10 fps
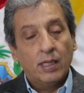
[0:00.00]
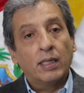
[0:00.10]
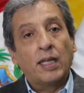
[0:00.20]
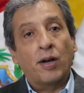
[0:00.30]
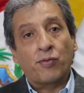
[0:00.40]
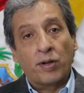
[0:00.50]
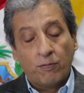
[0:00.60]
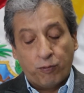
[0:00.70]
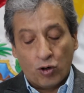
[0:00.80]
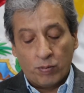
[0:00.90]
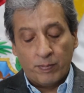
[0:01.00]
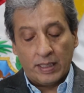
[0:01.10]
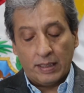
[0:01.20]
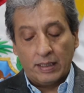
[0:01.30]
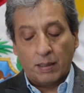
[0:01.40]
The
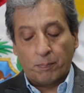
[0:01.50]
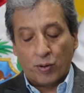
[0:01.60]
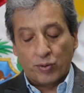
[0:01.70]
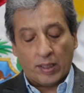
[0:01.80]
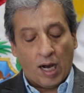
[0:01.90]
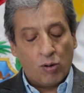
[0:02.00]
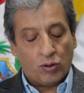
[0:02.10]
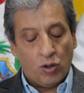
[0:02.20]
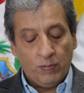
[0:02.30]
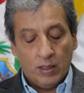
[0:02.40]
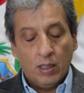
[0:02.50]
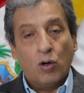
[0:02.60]
reinforcement in the Paris outcome